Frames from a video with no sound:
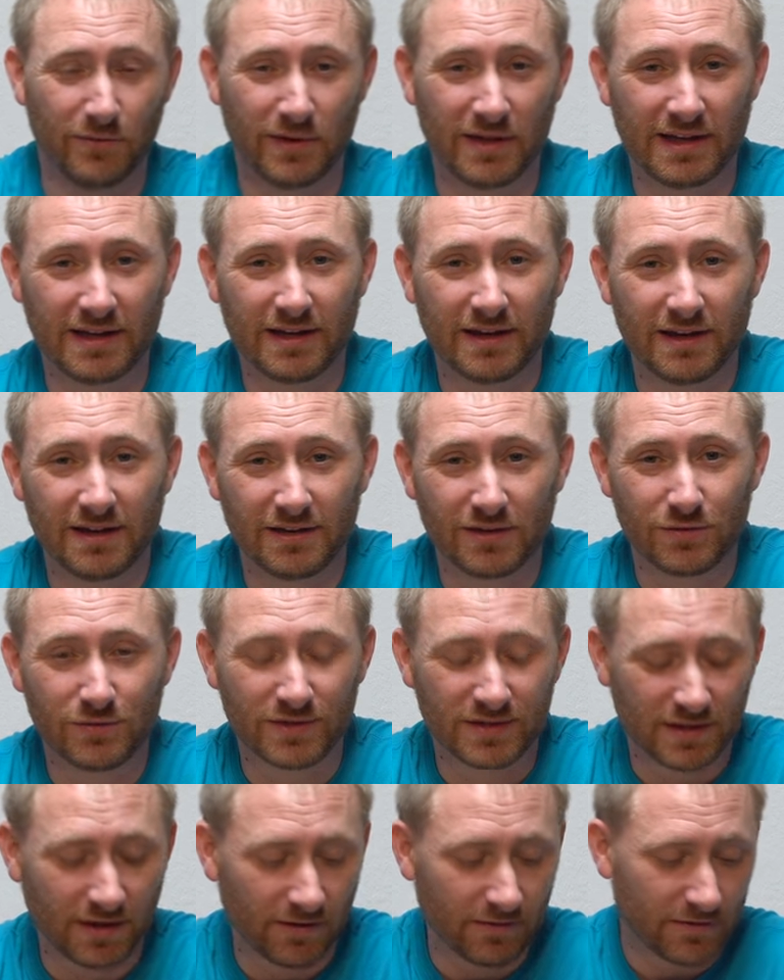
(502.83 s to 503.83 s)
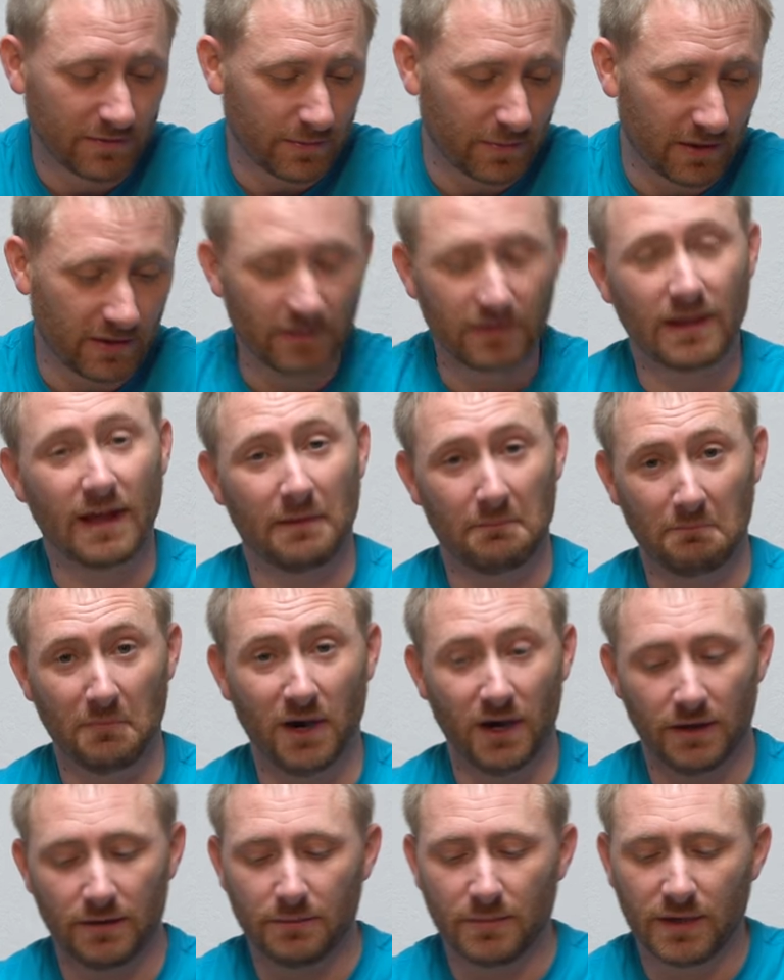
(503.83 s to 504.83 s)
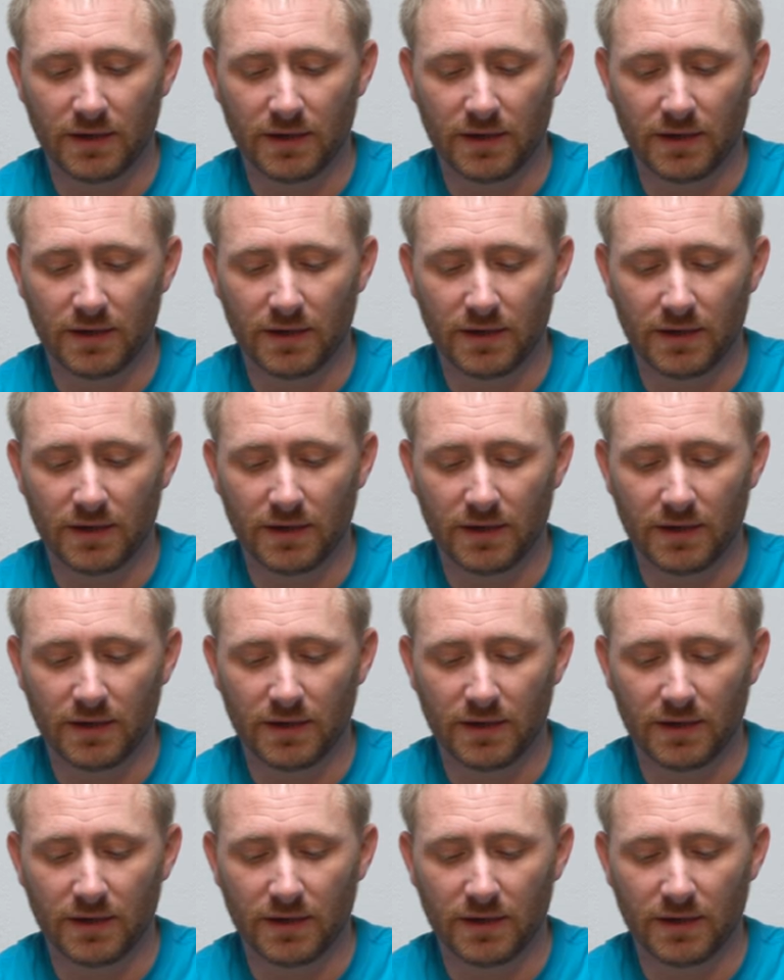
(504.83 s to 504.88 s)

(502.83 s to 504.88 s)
really loose stuff, but that mud.